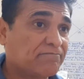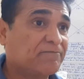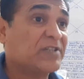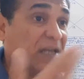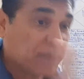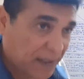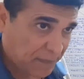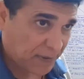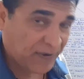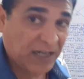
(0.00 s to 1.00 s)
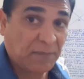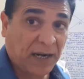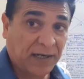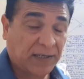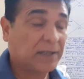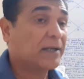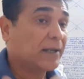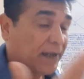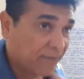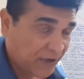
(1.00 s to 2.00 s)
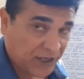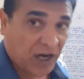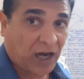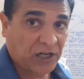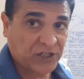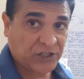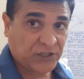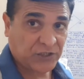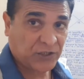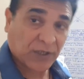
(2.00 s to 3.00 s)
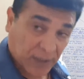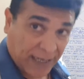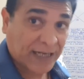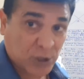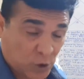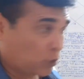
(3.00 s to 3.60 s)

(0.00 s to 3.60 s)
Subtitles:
she may be very blunt, very harsh and so